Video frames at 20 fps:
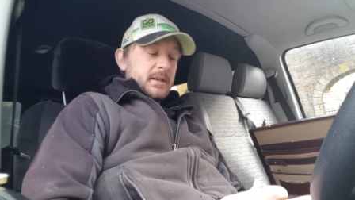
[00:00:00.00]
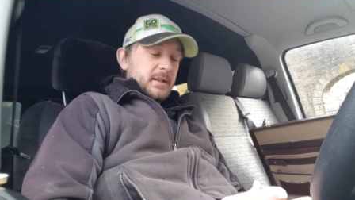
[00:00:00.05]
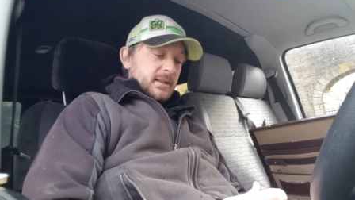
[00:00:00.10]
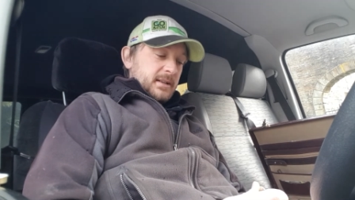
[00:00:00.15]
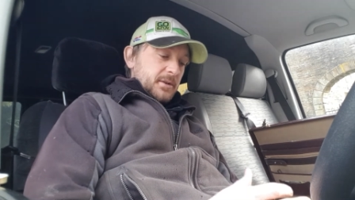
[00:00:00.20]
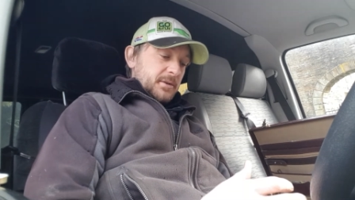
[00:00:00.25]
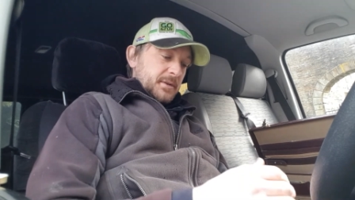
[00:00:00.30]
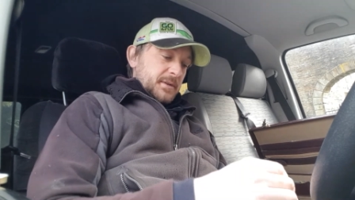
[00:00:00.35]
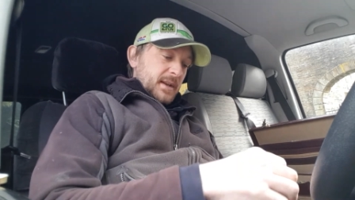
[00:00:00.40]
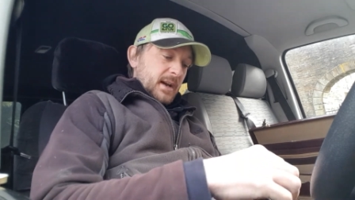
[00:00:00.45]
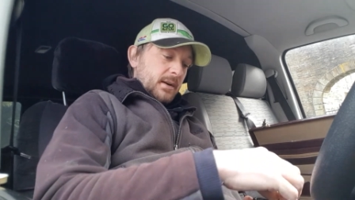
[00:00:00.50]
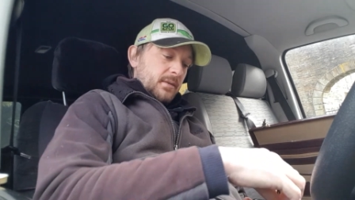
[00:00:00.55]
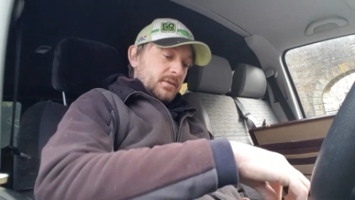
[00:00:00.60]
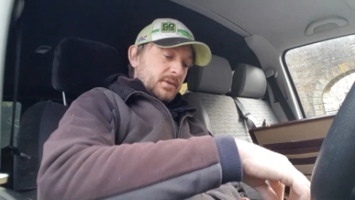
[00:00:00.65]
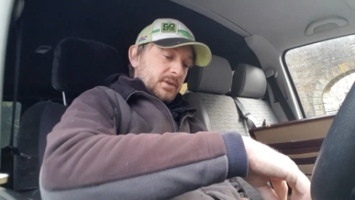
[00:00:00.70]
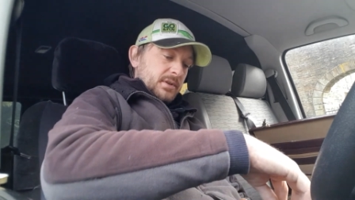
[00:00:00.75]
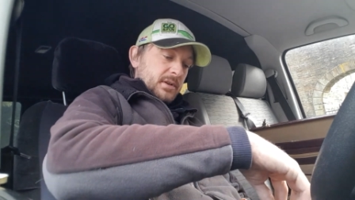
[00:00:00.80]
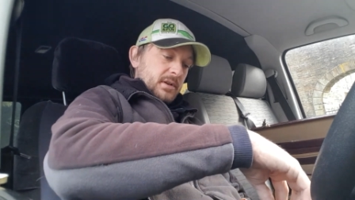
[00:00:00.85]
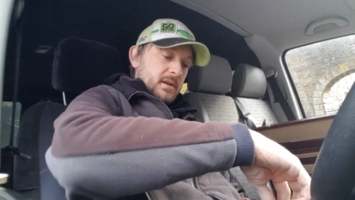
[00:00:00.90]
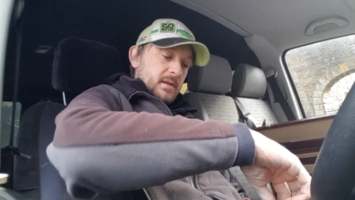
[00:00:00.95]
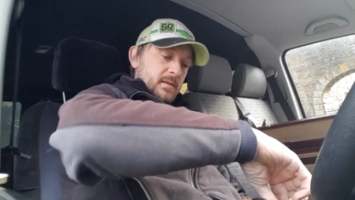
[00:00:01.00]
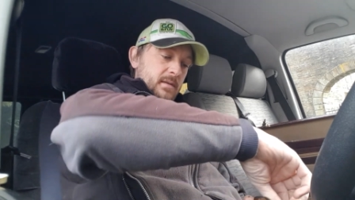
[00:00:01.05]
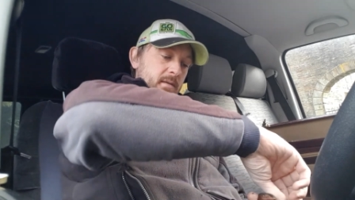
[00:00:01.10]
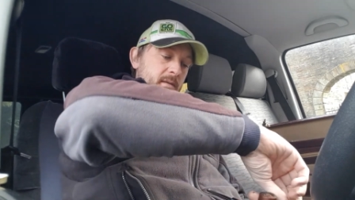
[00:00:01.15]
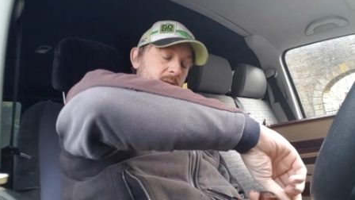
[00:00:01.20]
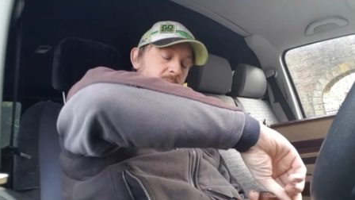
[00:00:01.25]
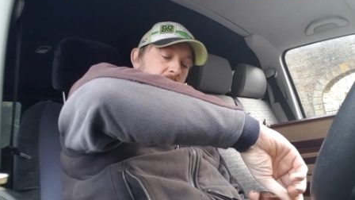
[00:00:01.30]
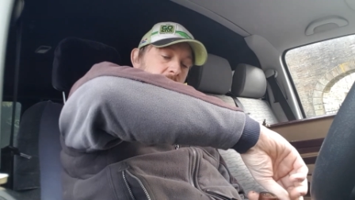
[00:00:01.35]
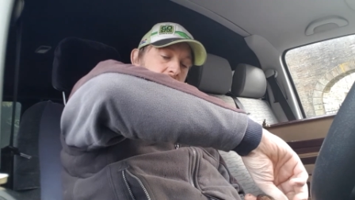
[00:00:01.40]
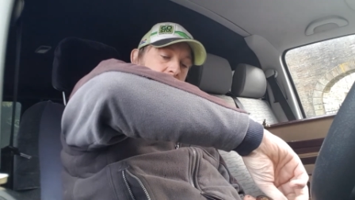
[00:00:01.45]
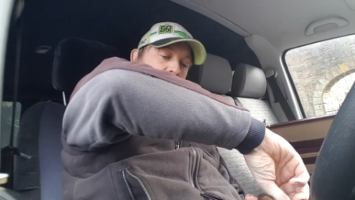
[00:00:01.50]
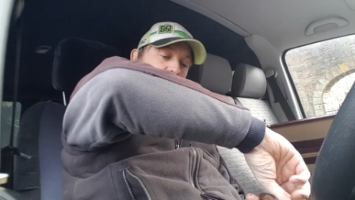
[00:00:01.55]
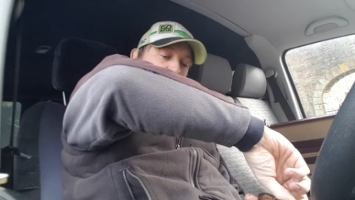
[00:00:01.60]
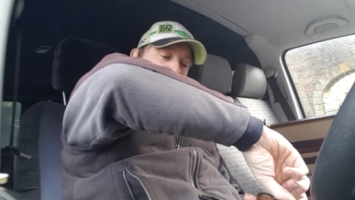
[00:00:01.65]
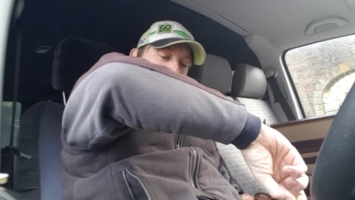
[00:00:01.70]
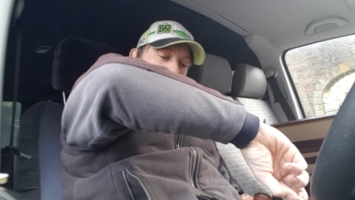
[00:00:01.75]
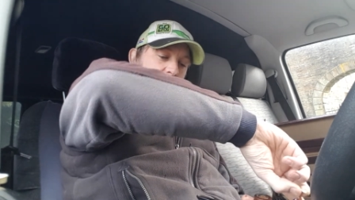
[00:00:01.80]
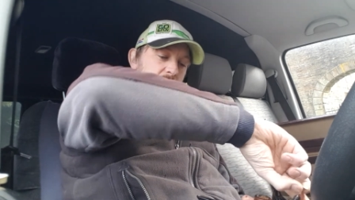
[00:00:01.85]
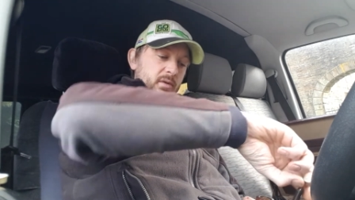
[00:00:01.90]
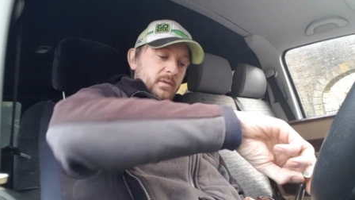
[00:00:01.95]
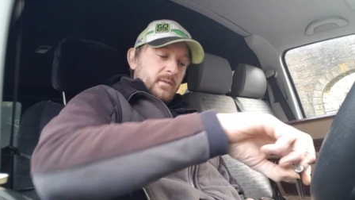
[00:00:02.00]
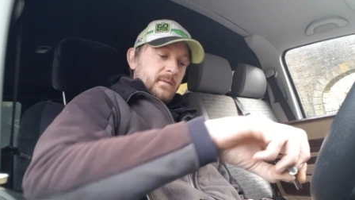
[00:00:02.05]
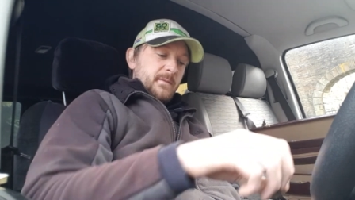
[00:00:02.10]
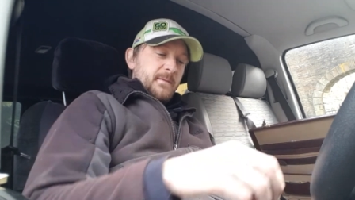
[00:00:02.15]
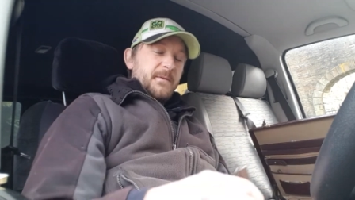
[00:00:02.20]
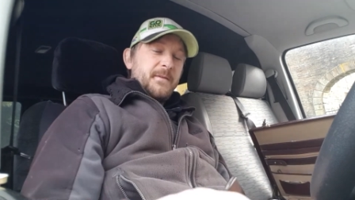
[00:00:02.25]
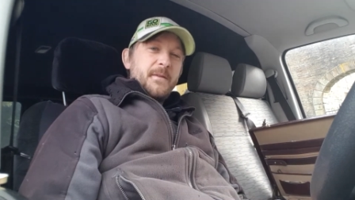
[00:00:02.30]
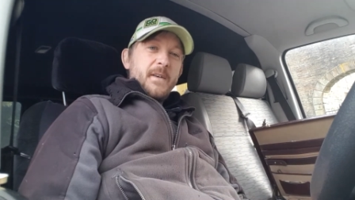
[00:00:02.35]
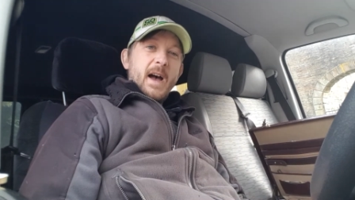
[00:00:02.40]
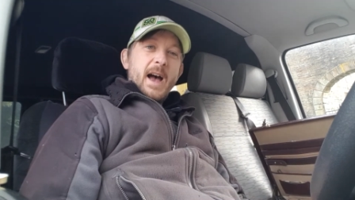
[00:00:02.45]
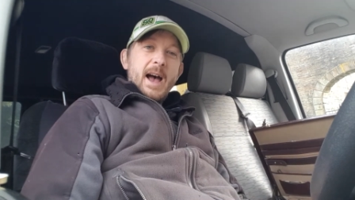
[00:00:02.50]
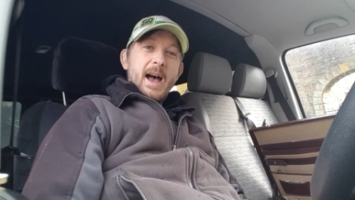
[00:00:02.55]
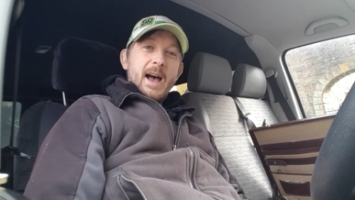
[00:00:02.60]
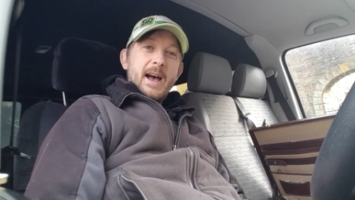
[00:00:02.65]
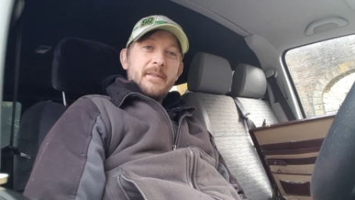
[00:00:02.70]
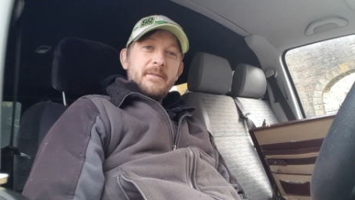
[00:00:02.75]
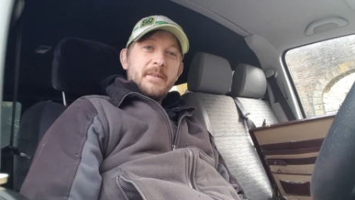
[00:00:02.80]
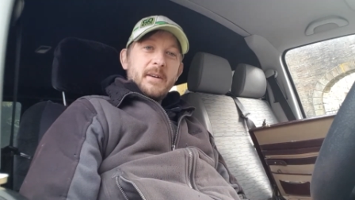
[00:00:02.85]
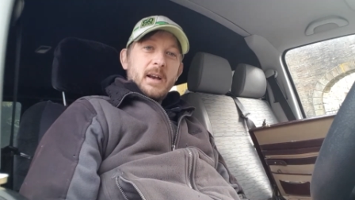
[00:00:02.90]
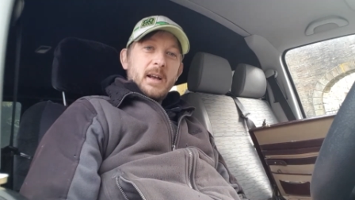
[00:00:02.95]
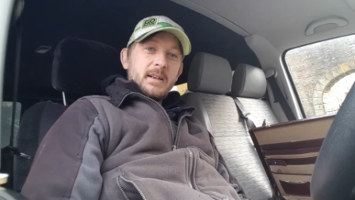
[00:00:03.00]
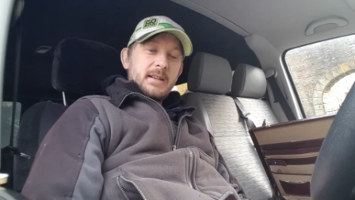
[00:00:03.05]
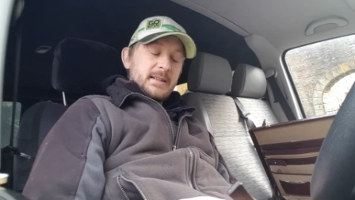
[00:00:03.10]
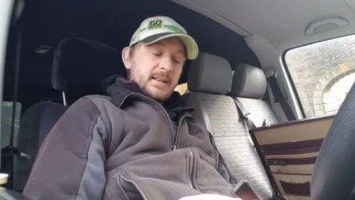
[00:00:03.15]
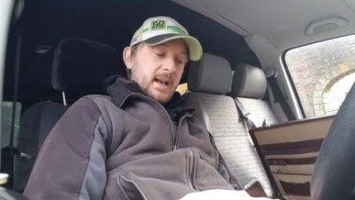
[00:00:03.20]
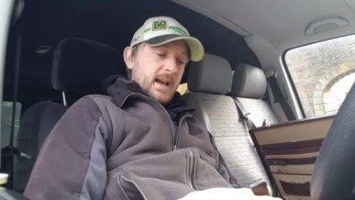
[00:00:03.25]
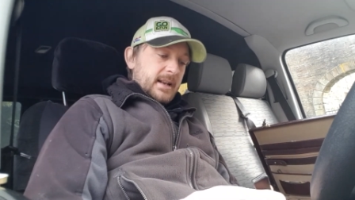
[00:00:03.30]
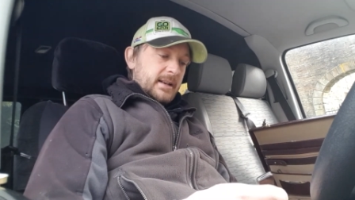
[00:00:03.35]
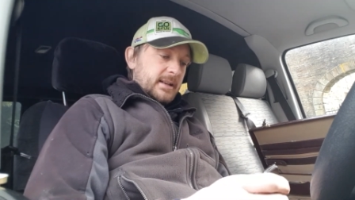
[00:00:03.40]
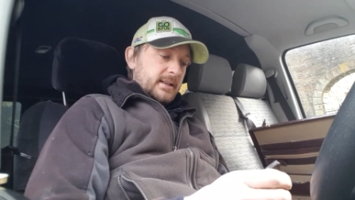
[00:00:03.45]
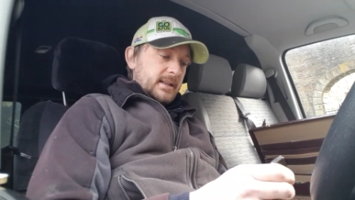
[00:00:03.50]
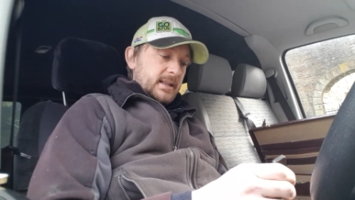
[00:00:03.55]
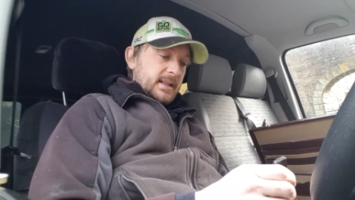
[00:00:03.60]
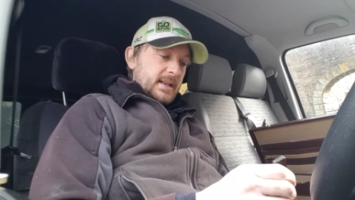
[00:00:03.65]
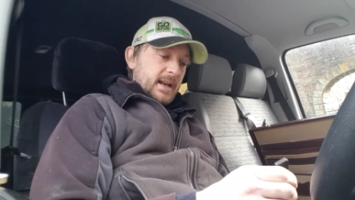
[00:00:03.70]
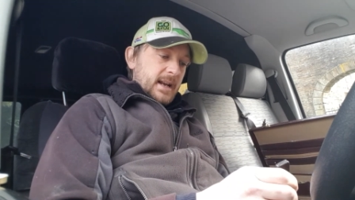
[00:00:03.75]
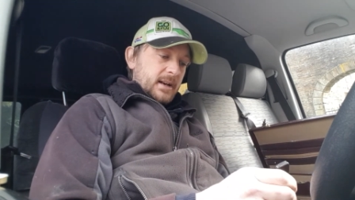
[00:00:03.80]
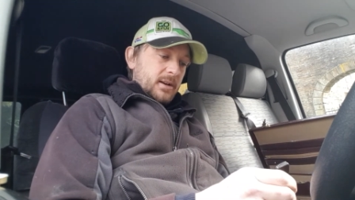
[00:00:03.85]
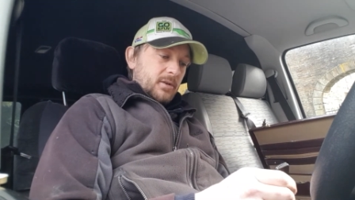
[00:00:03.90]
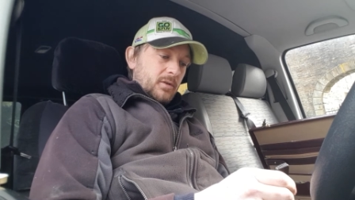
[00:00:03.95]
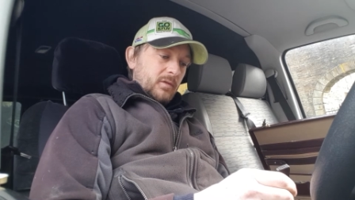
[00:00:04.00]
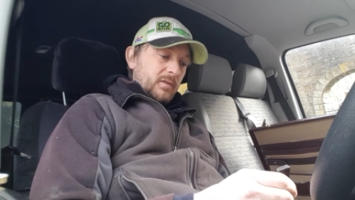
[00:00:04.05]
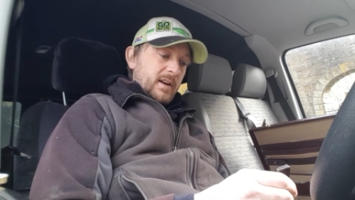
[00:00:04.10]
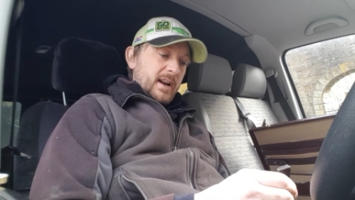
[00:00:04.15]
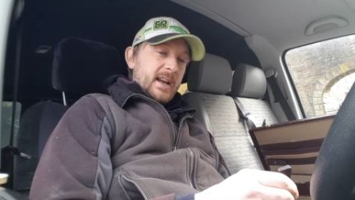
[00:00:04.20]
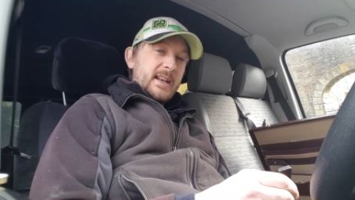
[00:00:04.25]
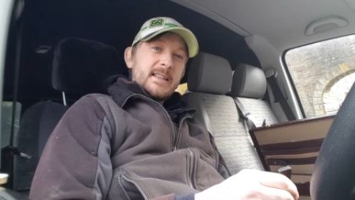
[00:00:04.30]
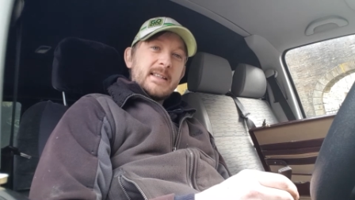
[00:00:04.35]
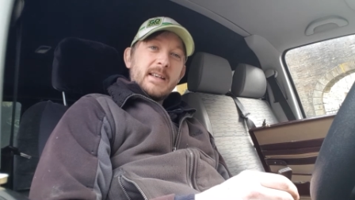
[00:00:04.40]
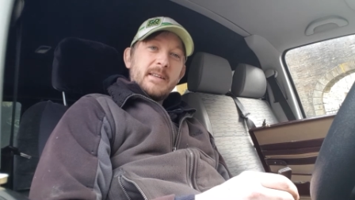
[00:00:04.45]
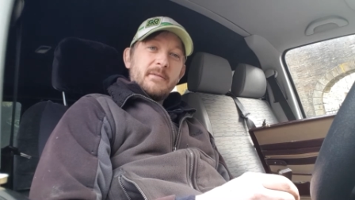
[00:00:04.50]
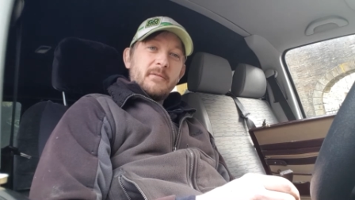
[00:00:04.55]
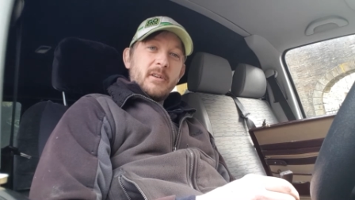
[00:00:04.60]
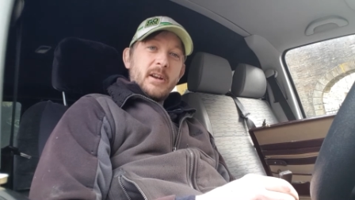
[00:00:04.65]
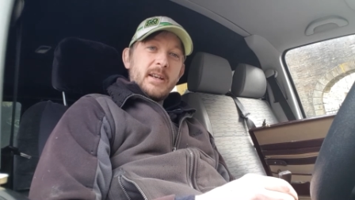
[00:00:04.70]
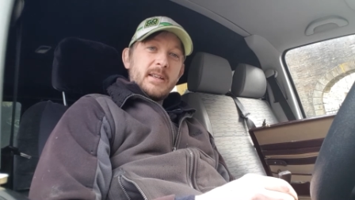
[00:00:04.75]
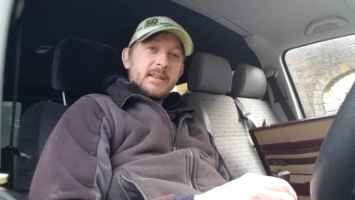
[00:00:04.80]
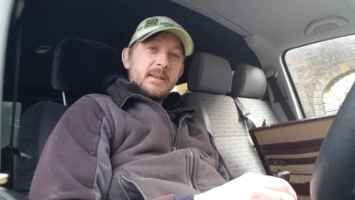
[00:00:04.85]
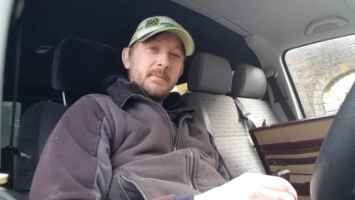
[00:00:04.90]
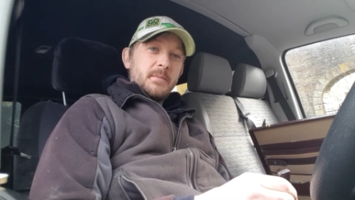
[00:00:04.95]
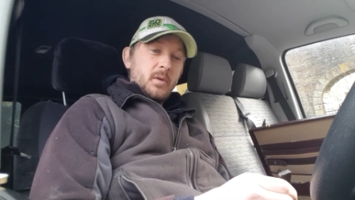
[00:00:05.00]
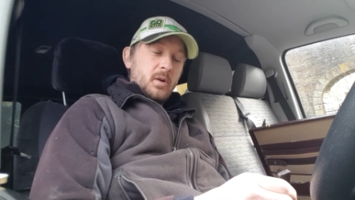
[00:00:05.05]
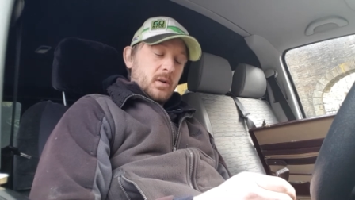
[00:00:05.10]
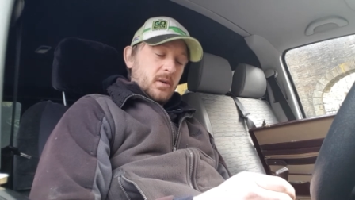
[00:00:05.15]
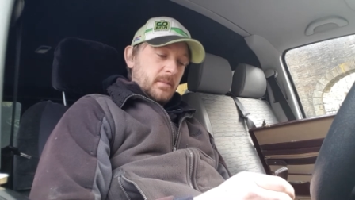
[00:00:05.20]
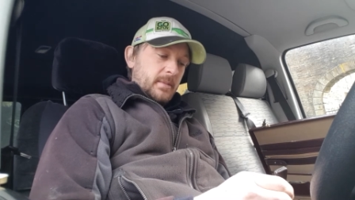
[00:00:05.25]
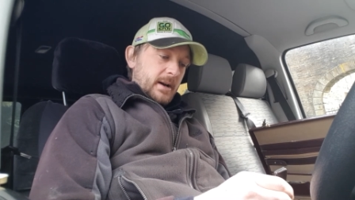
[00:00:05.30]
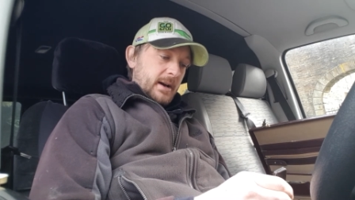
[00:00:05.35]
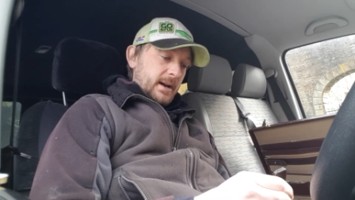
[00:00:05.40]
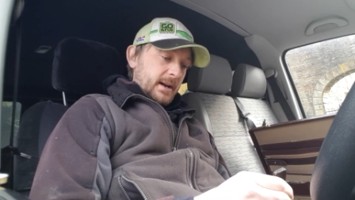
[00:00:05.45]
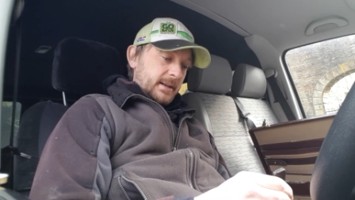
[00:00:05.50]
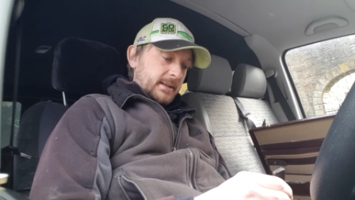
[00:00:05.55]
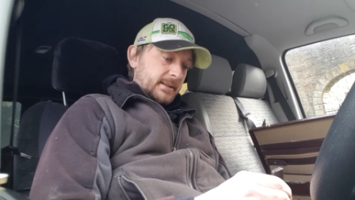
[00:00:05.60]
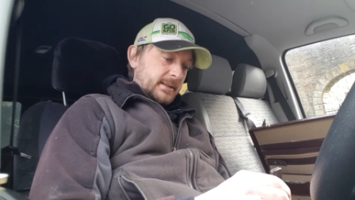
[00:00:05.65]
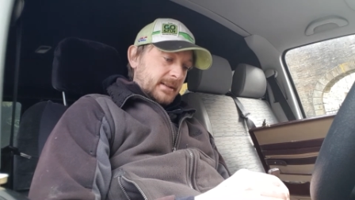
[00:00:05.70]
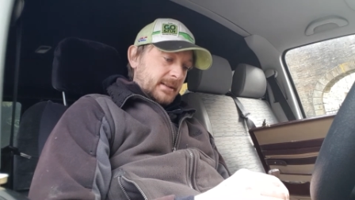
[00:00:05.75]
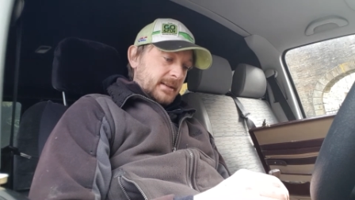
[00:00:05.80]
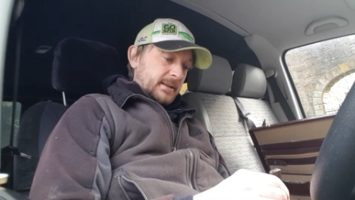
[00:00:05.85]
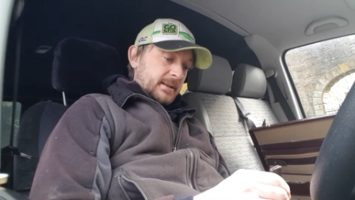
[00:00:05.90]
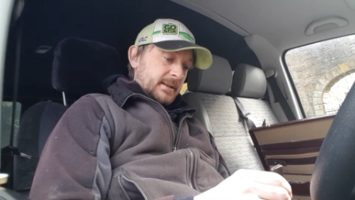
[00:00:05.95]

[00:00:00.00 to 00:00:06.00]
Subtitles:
In 2005, I decided to take up racing motorbikes.